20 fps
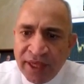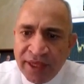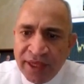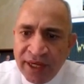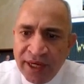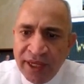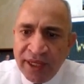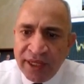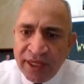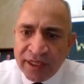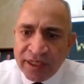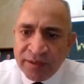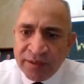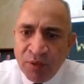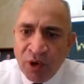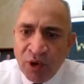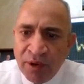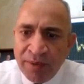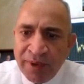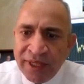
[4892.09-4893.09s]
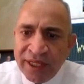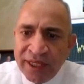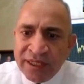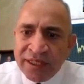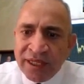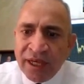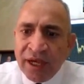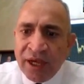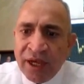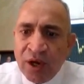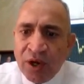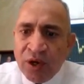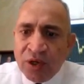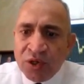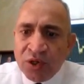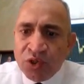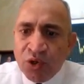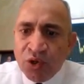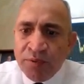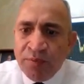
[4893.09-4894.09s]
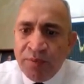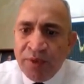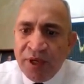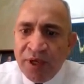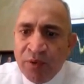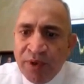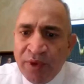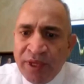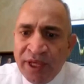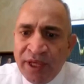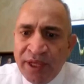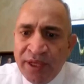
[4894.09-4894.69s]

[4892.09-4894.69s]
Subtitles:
the three small bodies, should be